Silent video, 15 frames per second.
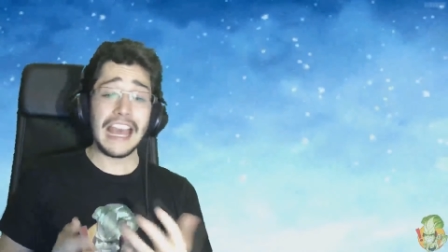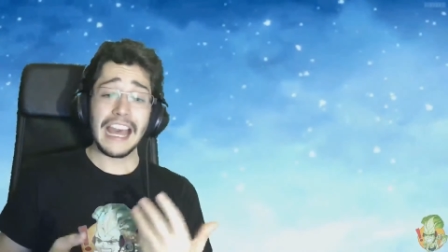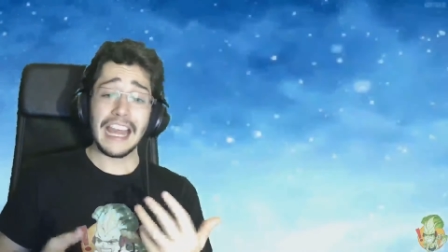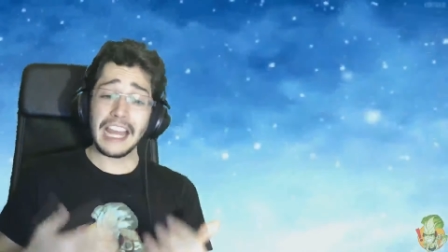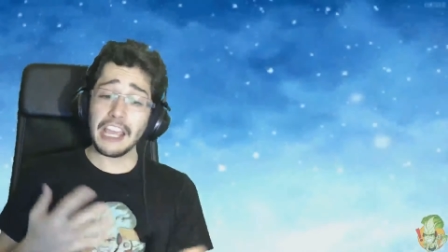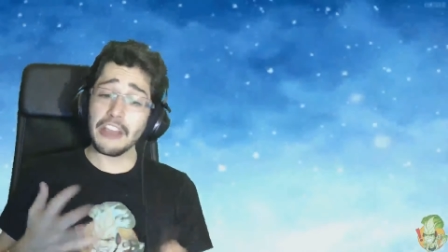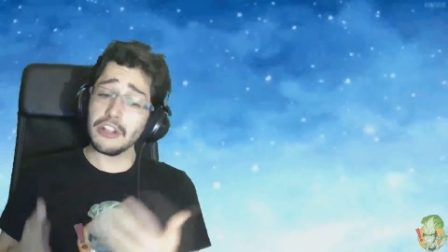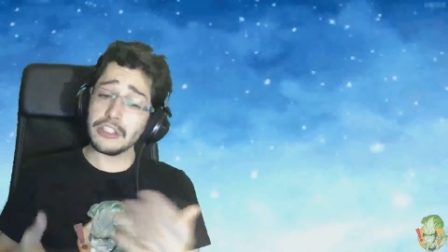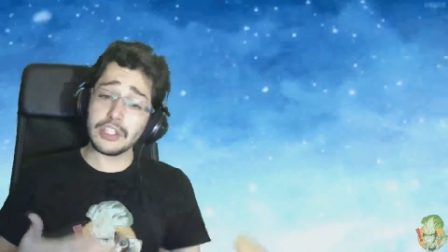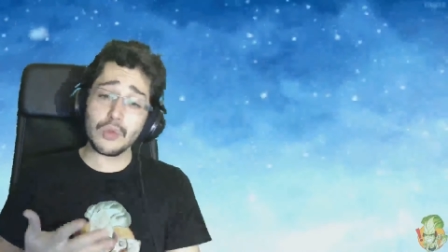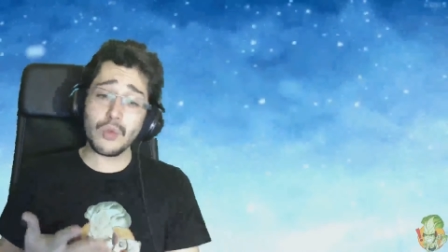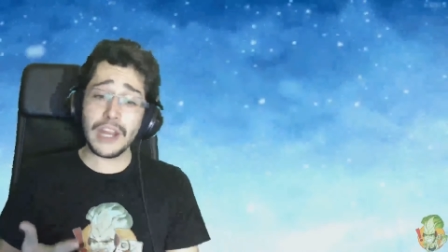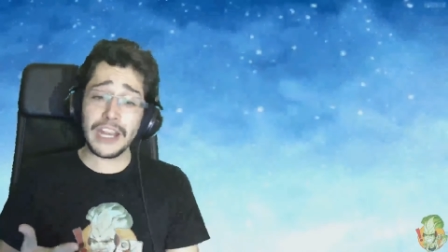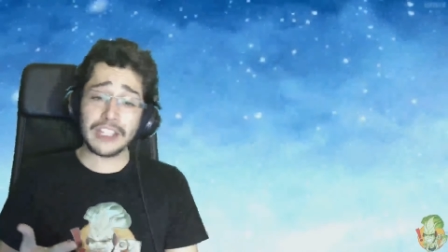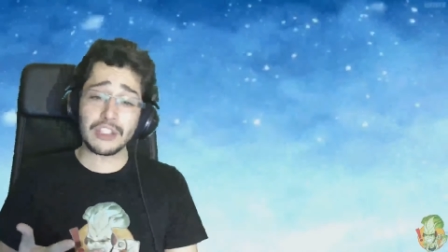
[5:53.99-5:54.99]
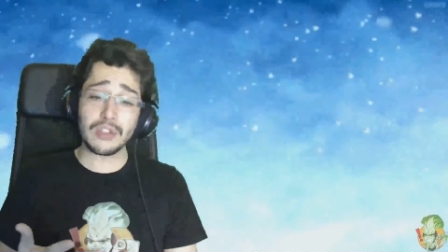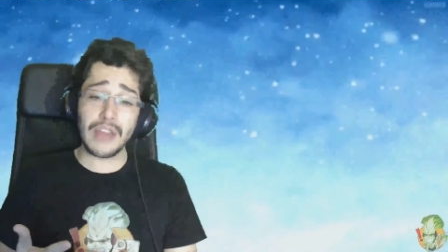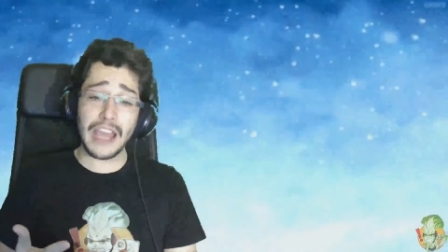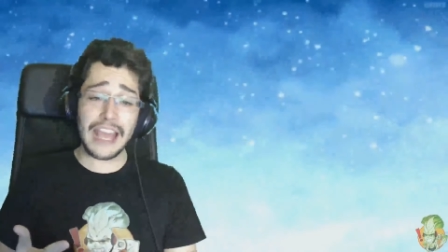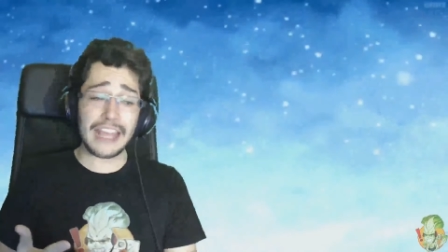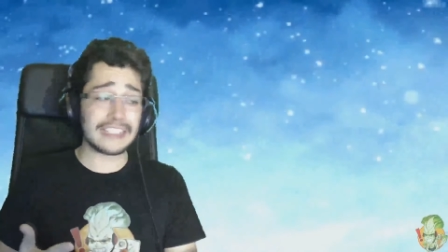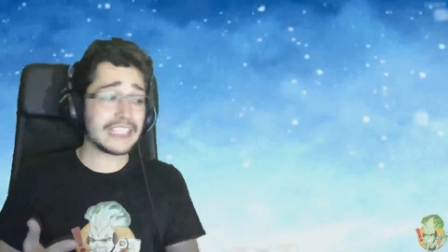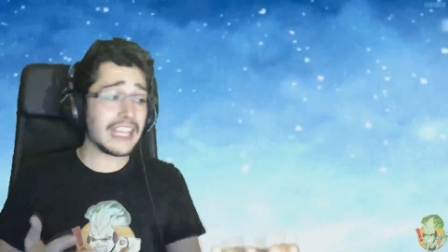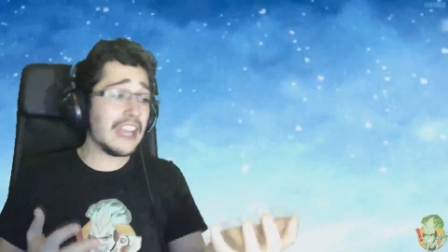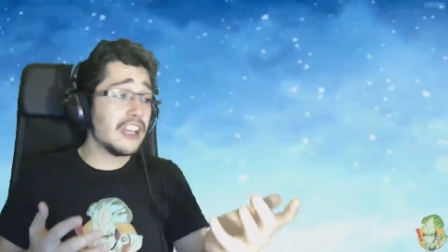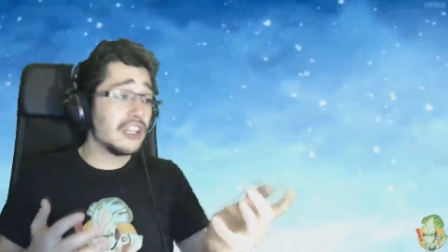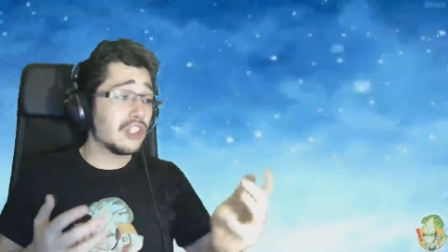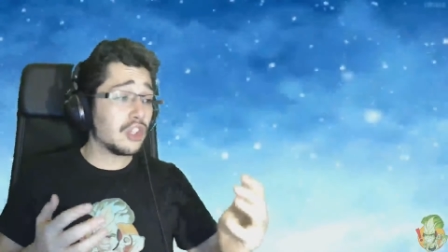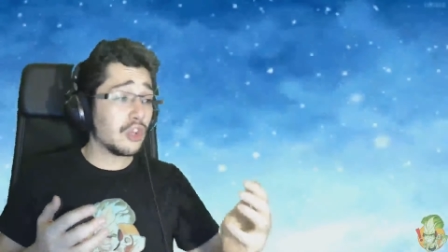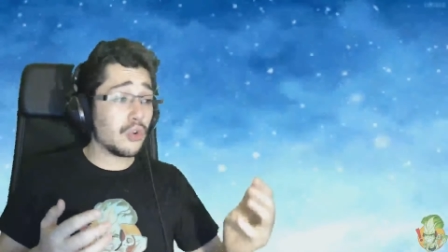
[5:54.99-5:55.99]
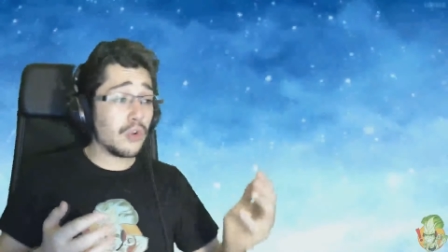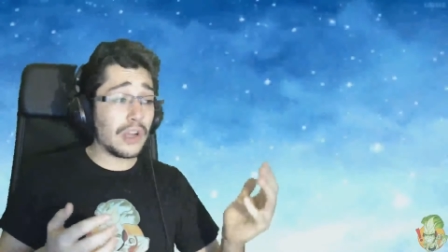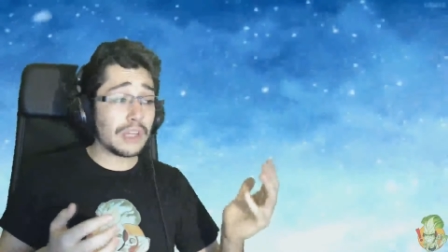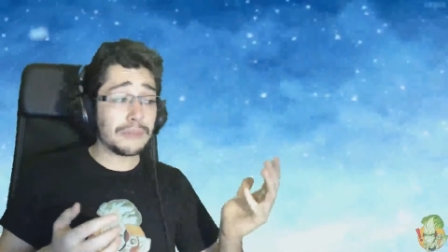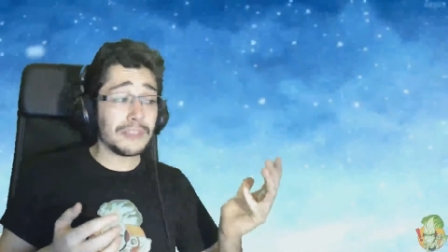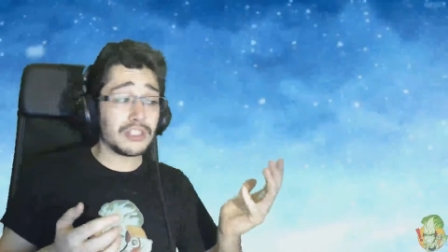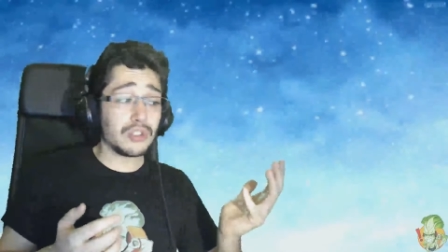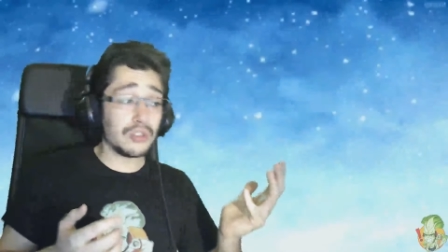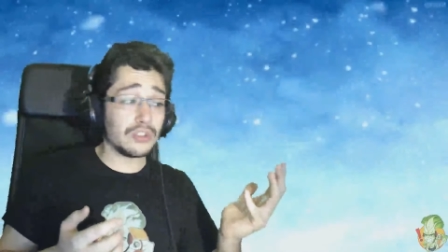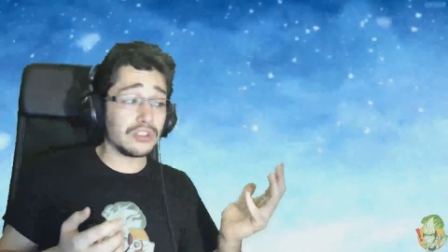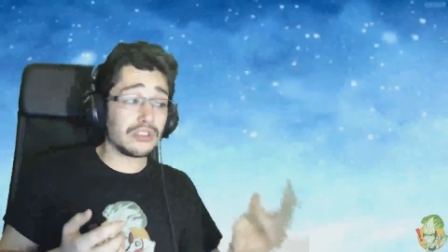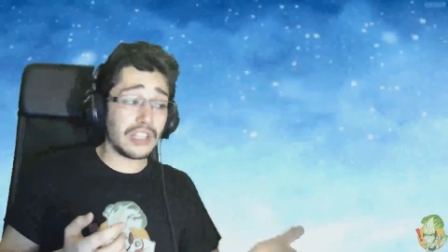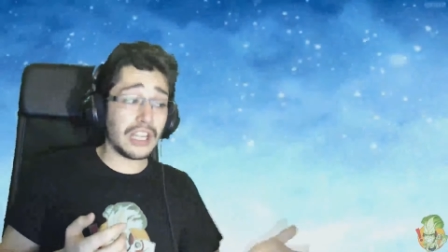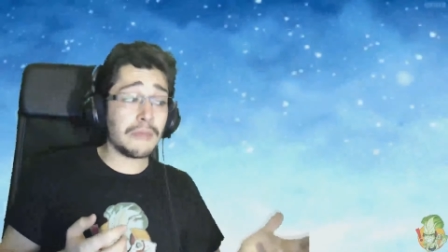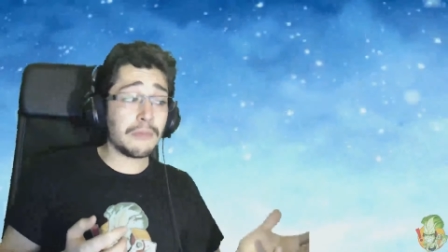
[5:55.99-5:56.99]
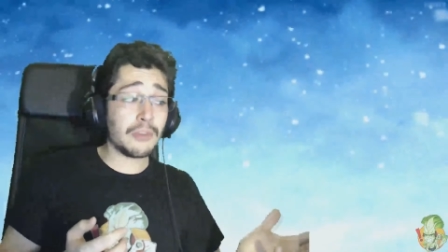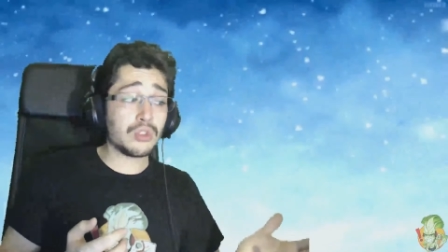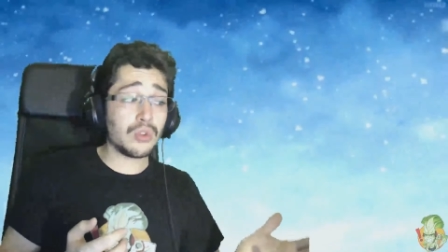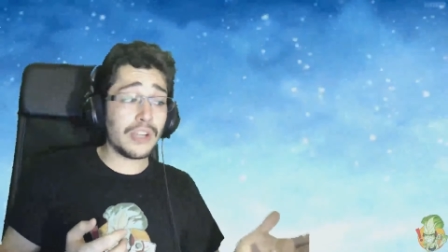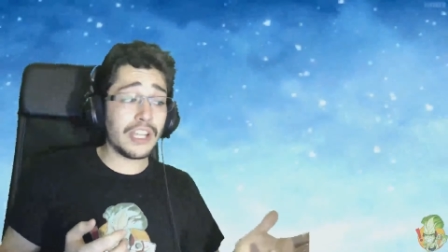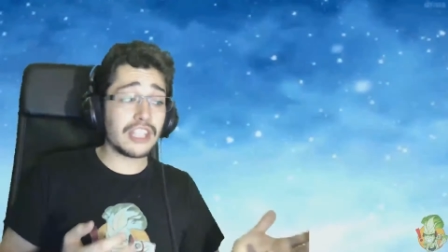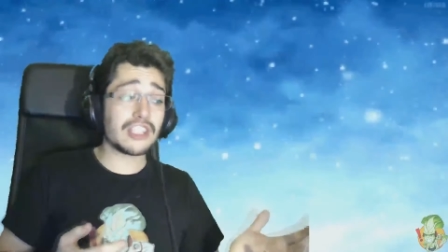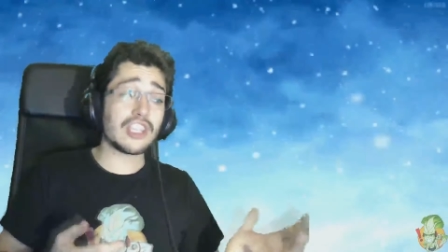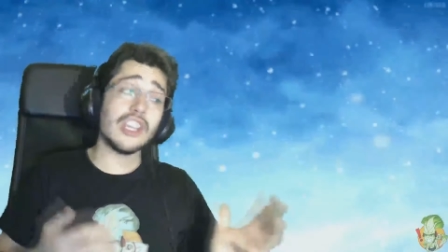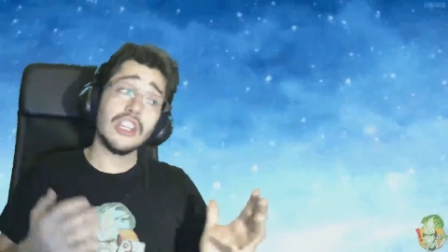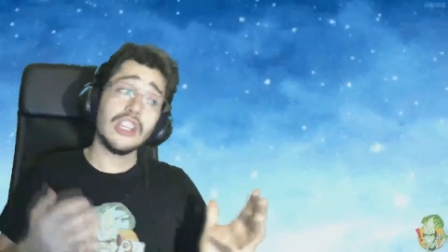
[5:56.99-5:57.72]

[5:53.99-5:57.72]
And I also wanted to ask, do you want me to stream on Twitch,